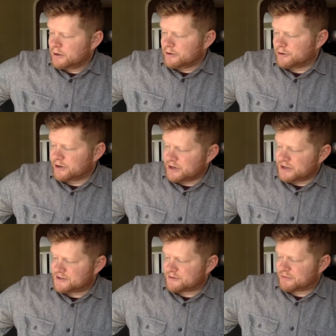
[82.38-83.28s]
You're going to
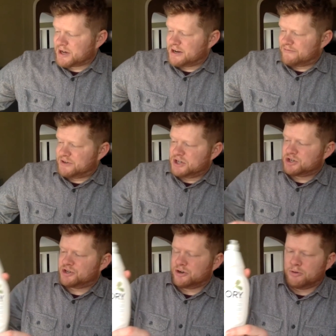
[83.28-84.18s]
need some kind of
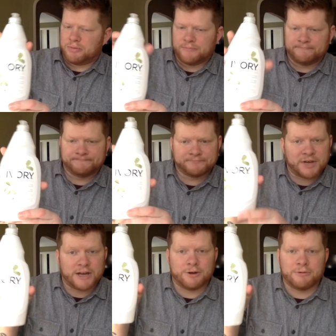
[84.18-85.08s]
dish soap.
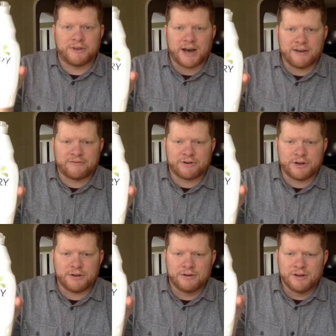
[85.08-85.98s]
I go with
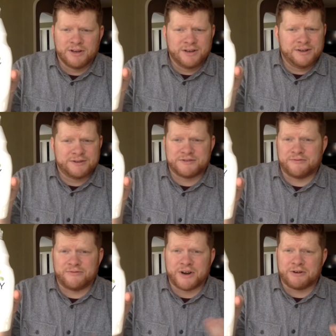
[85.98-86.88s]
Ivory. It's
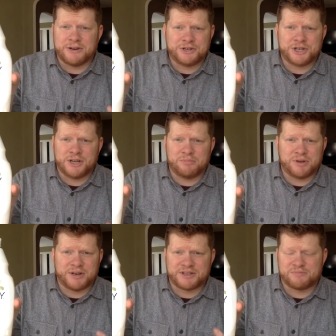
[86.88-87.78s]
very cheap,
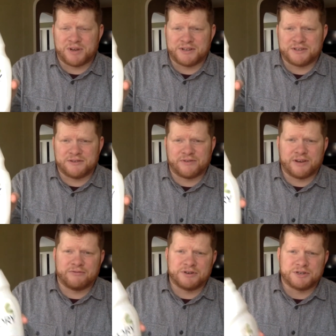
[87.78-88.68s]
inexpensive.
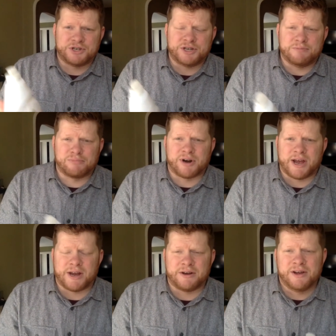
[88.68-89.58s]
Ivory's a cheap
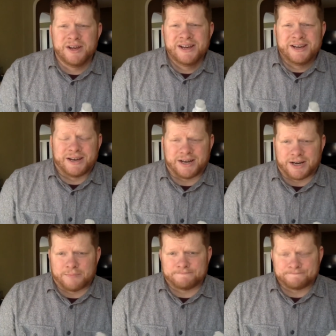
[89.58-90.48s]
brand.
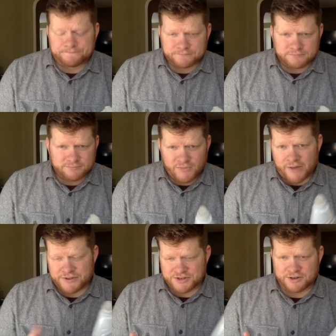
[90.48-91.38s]

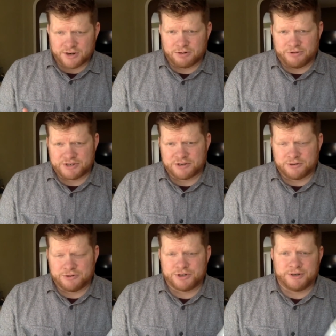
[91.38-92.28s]
This is going to go in the
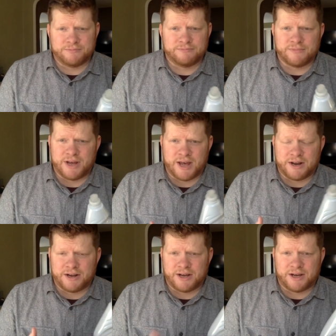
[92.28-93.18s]
solution,
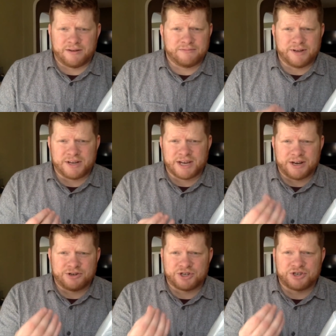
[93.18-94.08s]
and it
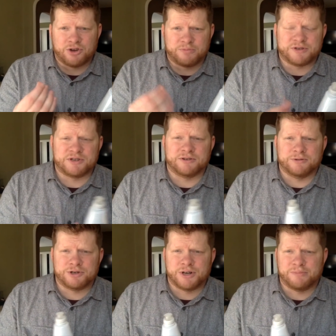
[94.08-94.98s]
kind of just soaps the
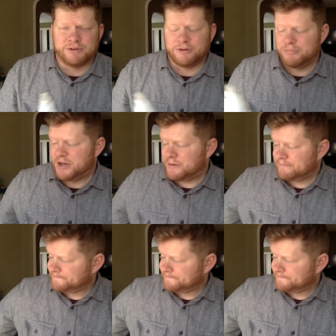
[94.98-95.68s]
solution up a little bit.